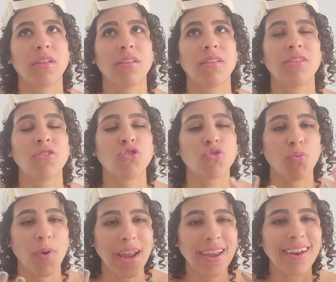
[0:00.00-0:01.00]
the
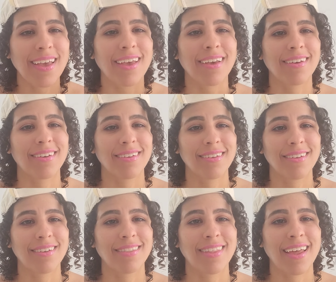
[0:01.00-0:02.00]
draining
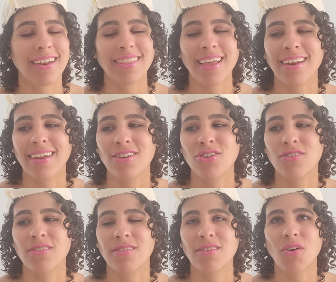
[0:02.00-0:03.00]
that it
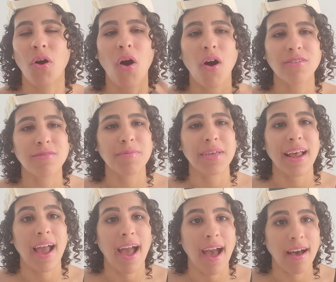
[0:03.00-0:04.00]
just caused me to
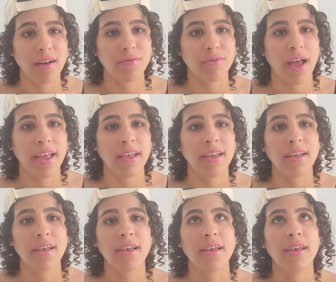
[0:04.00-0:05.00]
have,
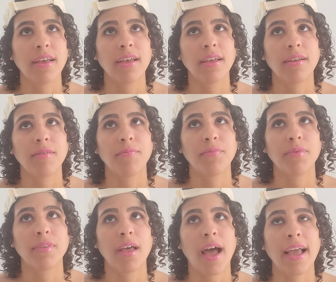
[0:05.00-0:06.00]

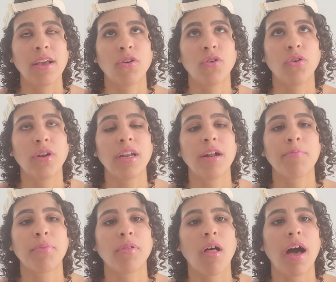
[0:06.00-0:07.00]
I couldn't
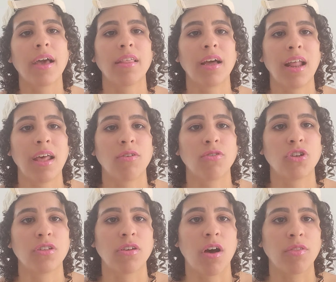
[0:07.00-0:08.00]
apply that
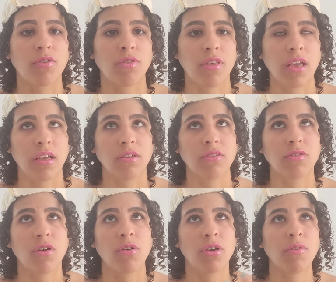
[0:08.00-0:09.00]
energy to other things.
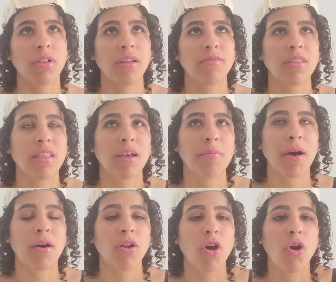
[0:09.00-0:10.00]
So you really have to think
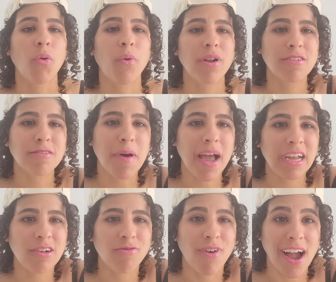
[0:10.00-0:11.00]
about, what is my
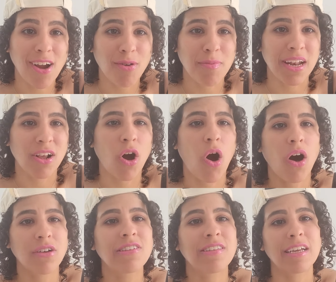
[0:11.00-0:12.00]
environment
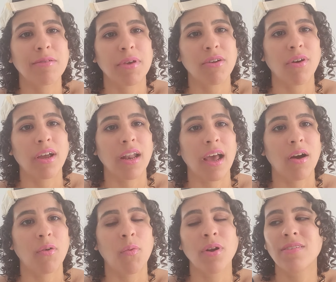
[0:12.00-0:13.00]
costing me right now?
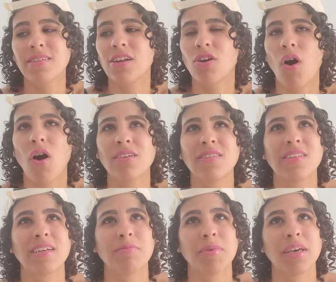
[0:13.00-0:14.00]
What is it
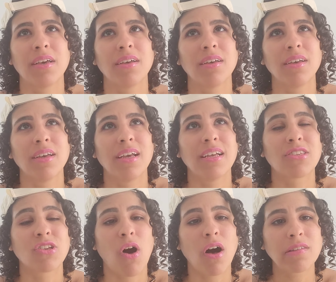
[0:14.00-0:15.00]
costing me? It's
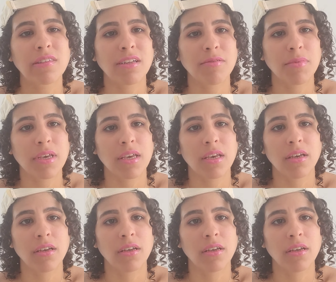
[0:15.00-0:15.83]
costing me